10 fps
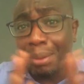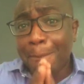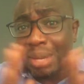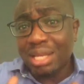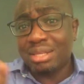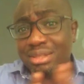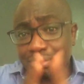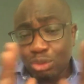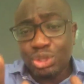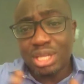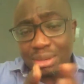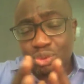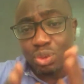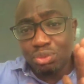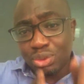but most
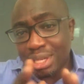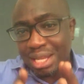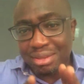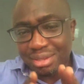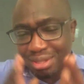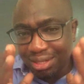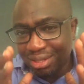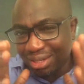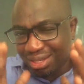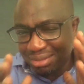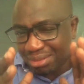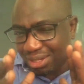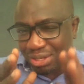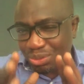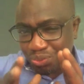times when we look at these things, it
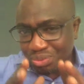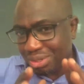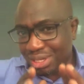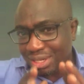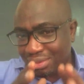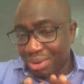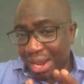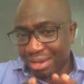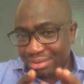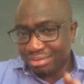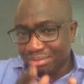seems it doesn't work right.